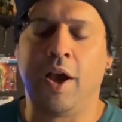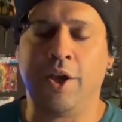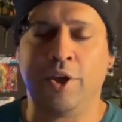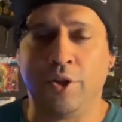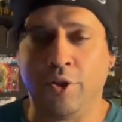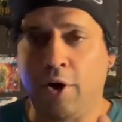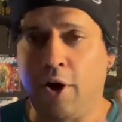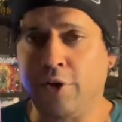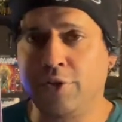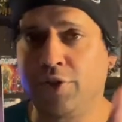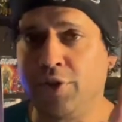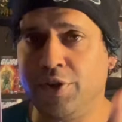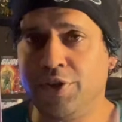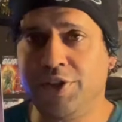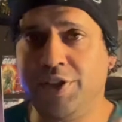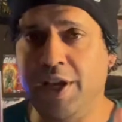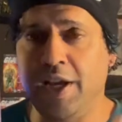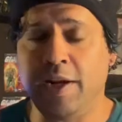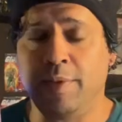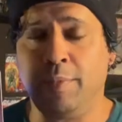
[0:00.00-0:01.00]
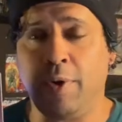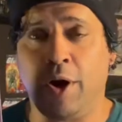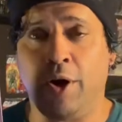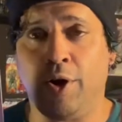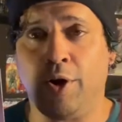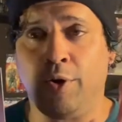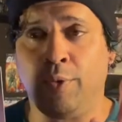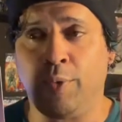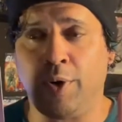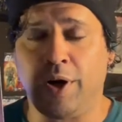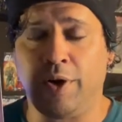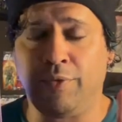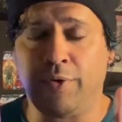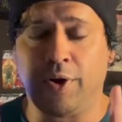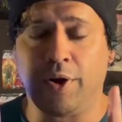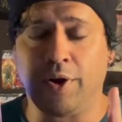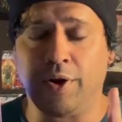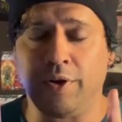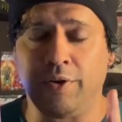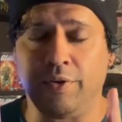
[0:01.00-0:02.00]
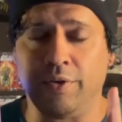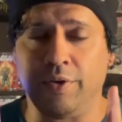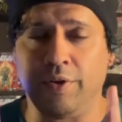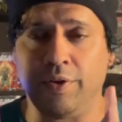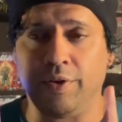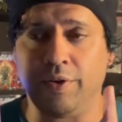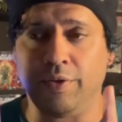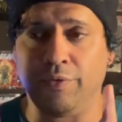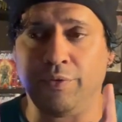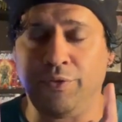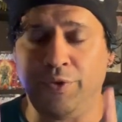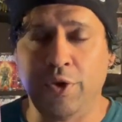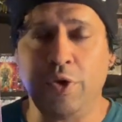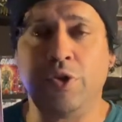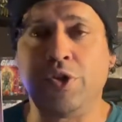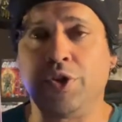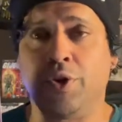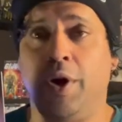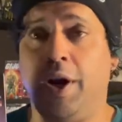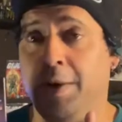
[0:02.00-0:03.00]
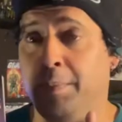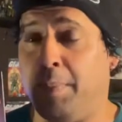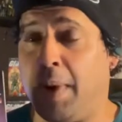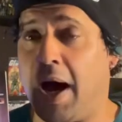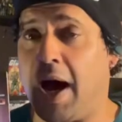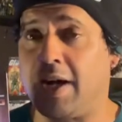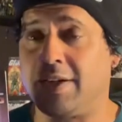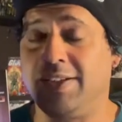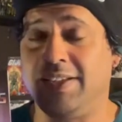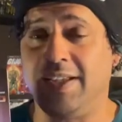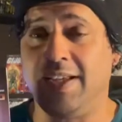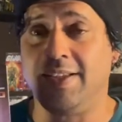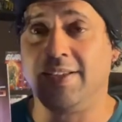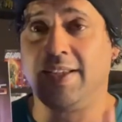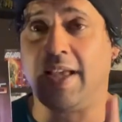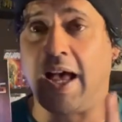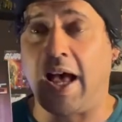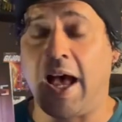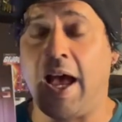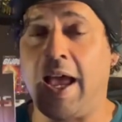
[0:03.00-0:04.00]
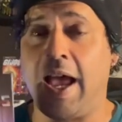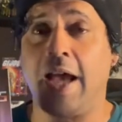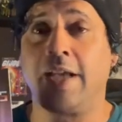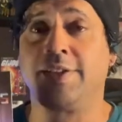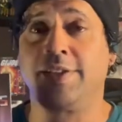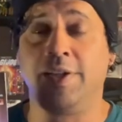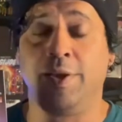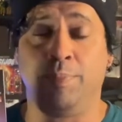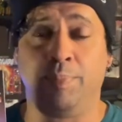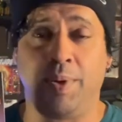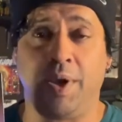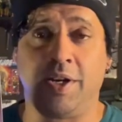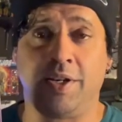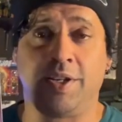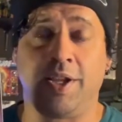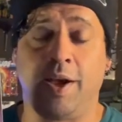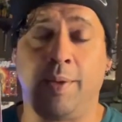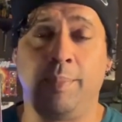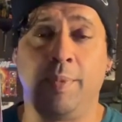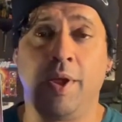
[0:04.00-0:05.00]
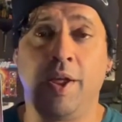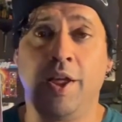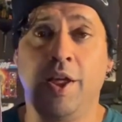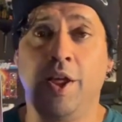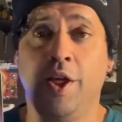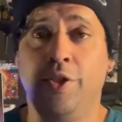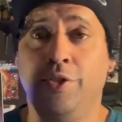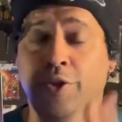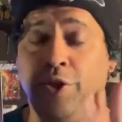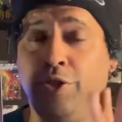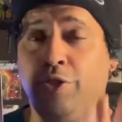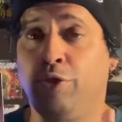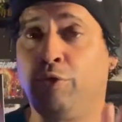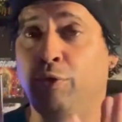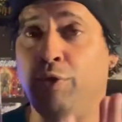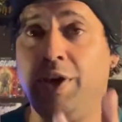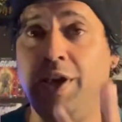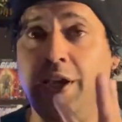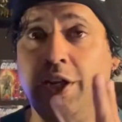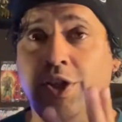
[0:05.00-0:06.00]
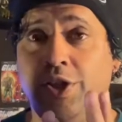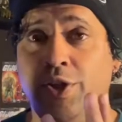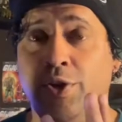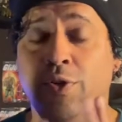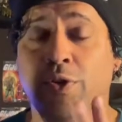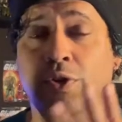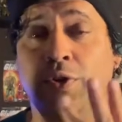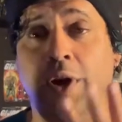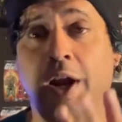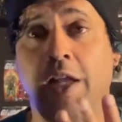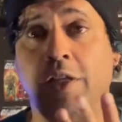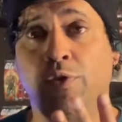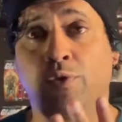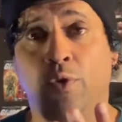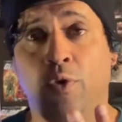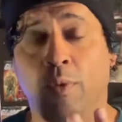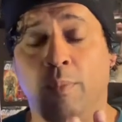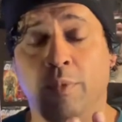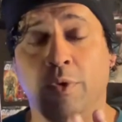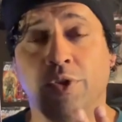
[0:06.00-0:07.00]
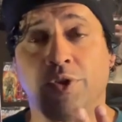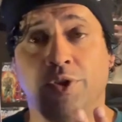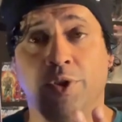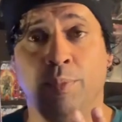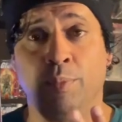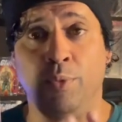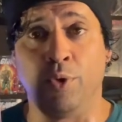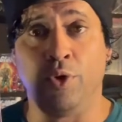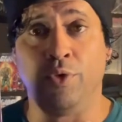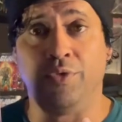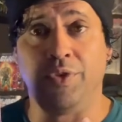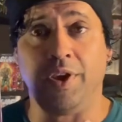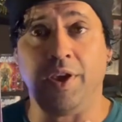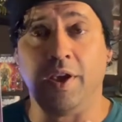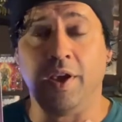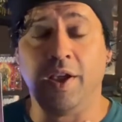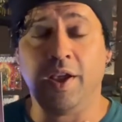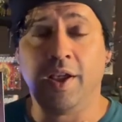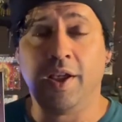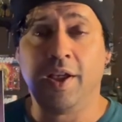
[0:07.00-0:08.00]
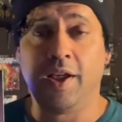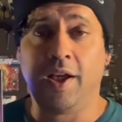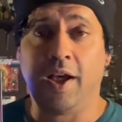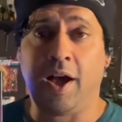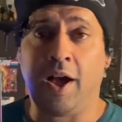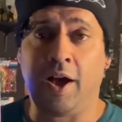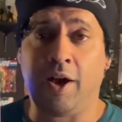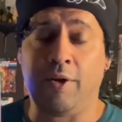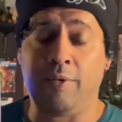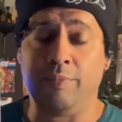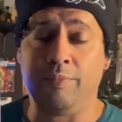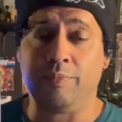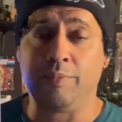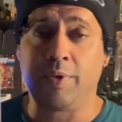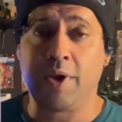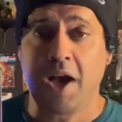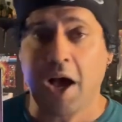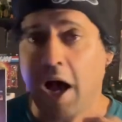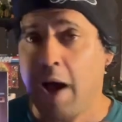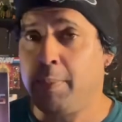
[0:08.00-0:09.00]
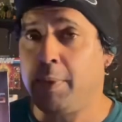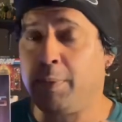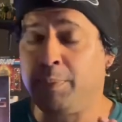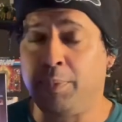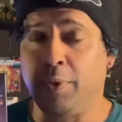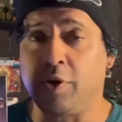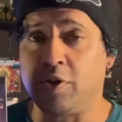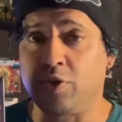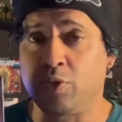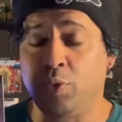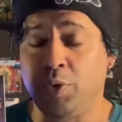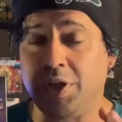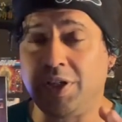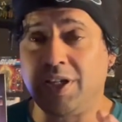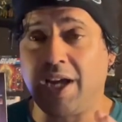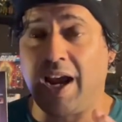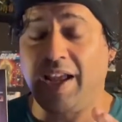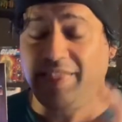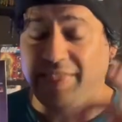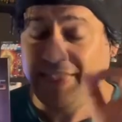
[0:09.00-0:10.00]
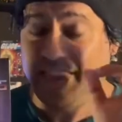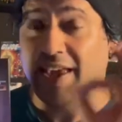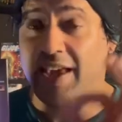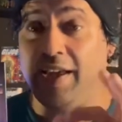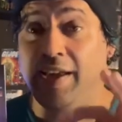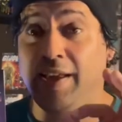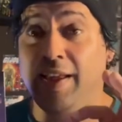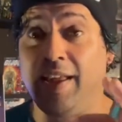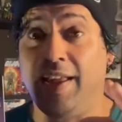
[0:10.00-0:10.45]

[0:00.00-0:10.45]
you'll also see on our one of our future unboxings, I actually picked up the three-issue Transformers the Movie um, comic books, which I think